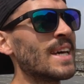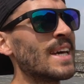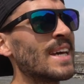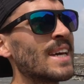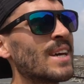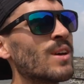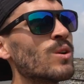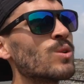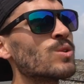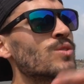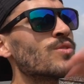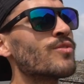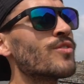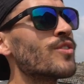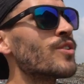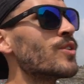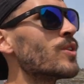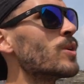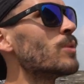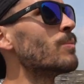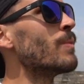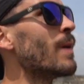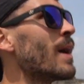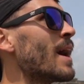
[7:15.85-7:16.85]
it goes
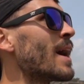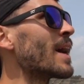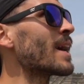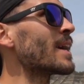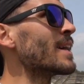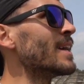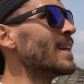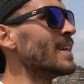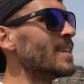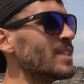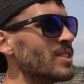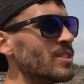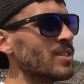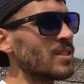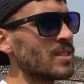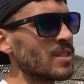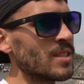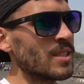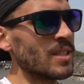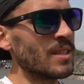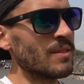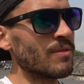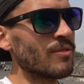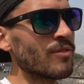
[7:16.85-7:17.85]
further back. It's
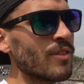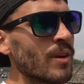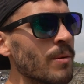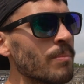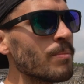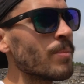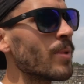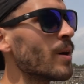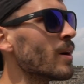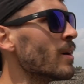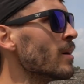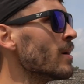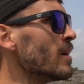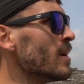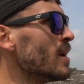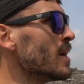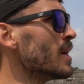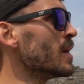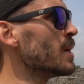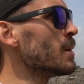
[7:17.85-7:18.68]
just the front part.